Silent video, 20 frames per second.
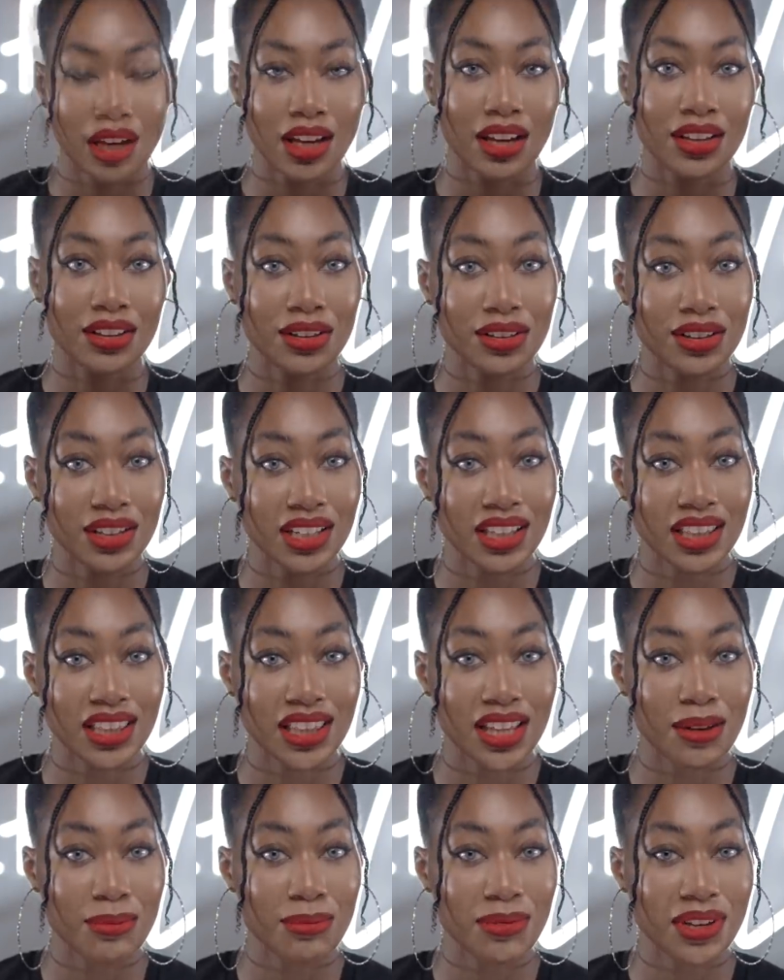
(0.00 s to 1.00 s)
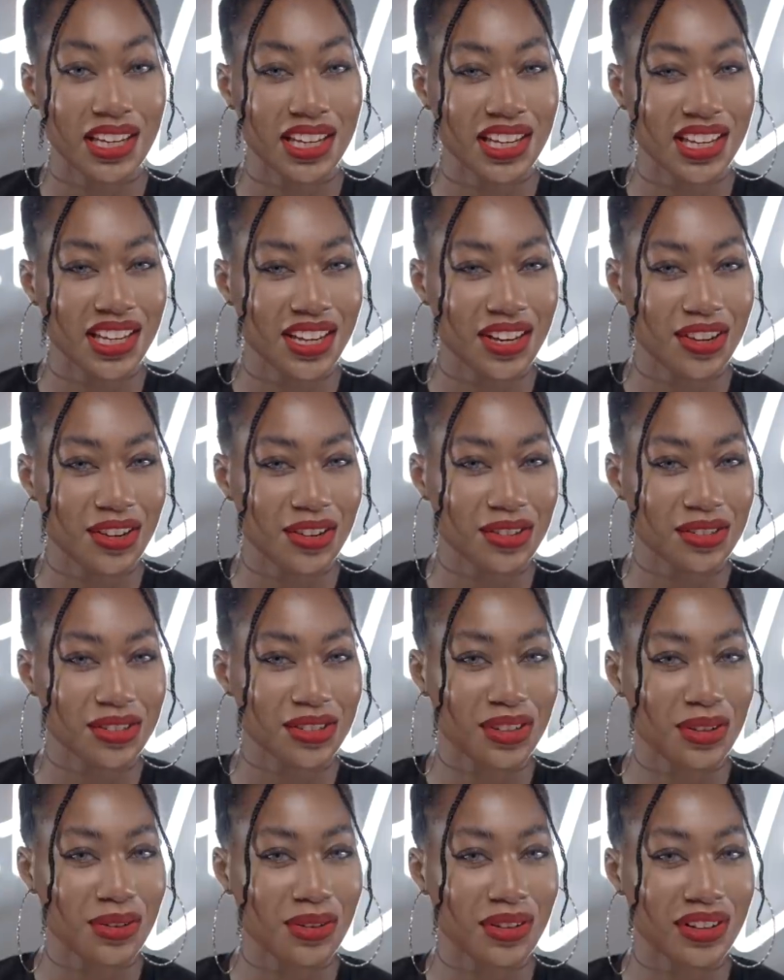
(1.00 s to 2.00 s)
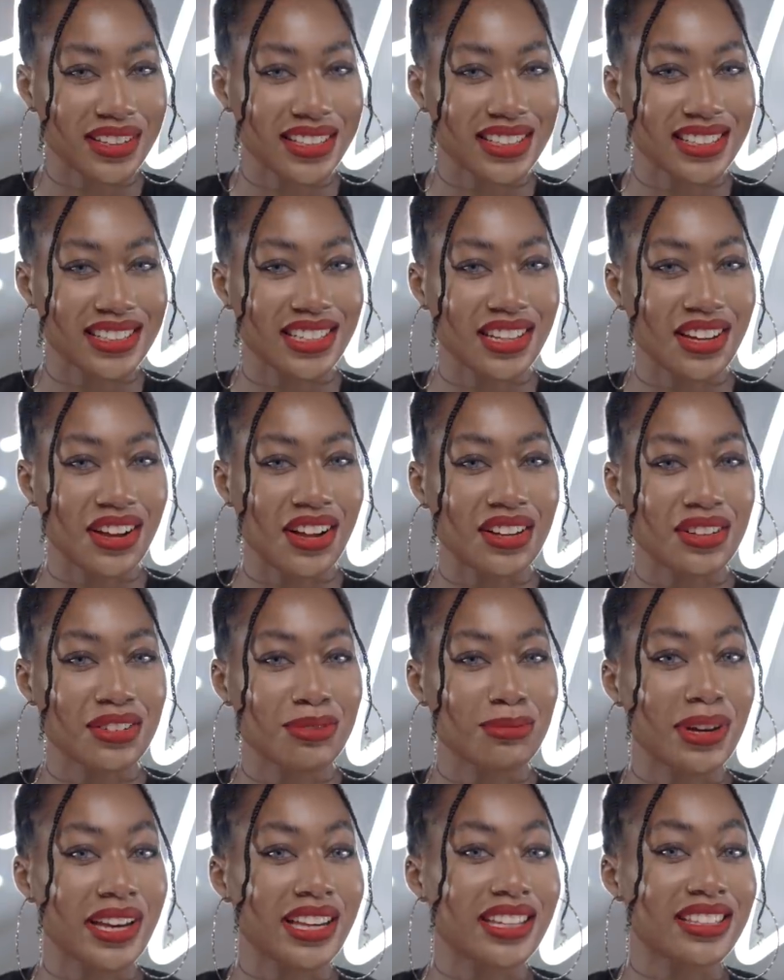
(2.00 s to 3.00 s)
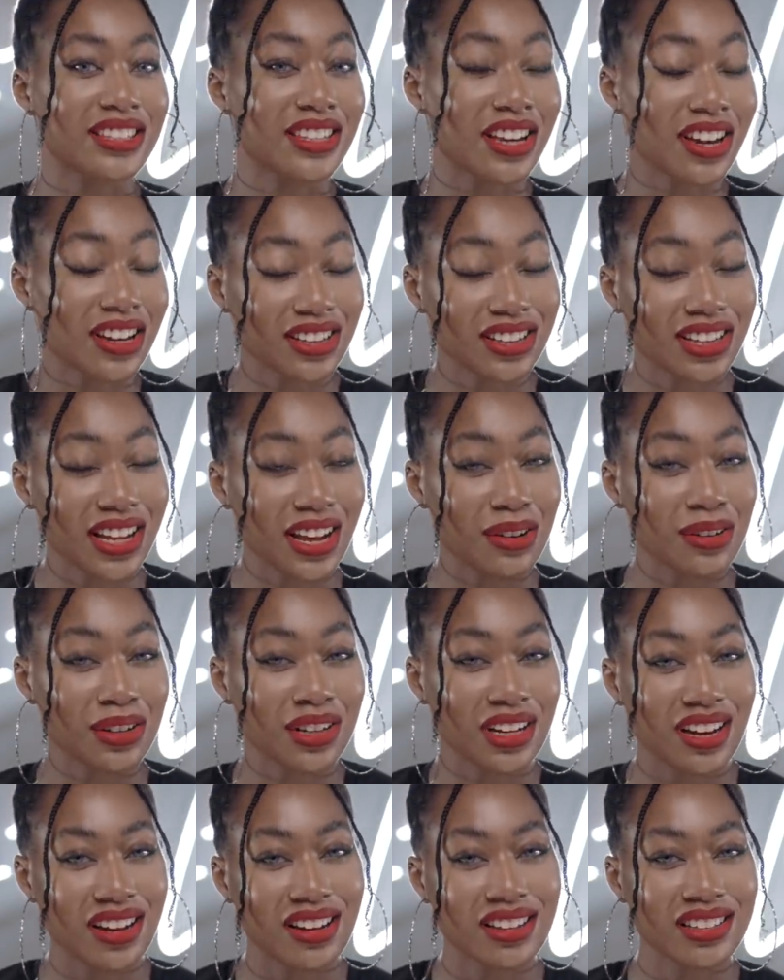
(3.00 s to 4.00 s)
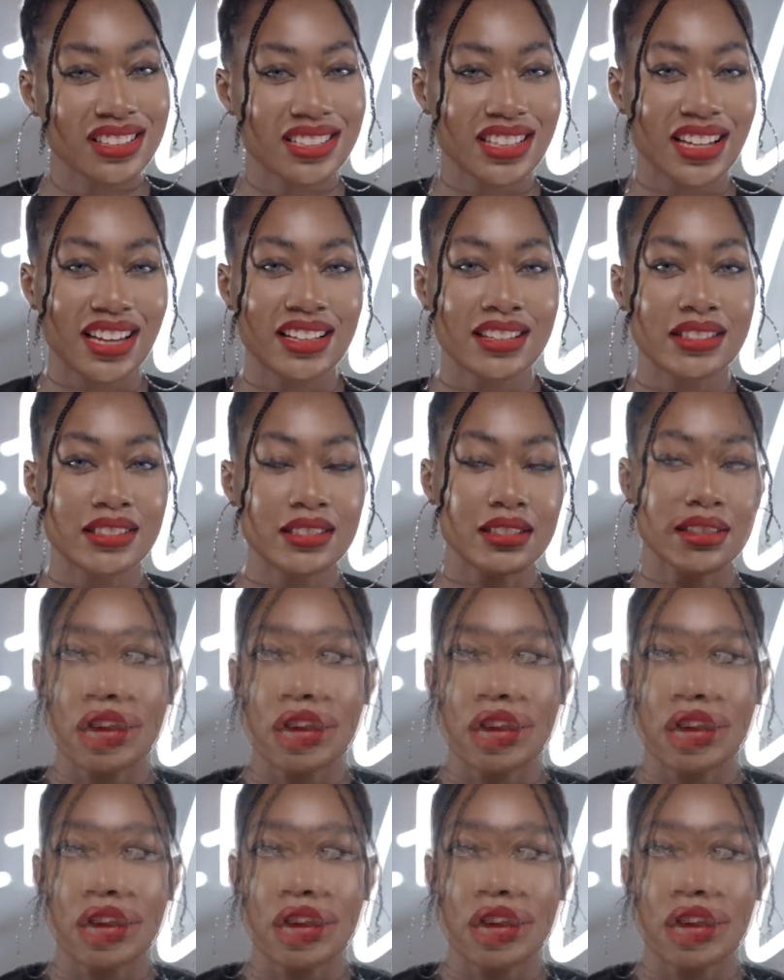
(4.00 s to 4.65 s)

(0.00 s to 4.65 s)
And I'll link them here so you all can see all of my Doc Lounge content.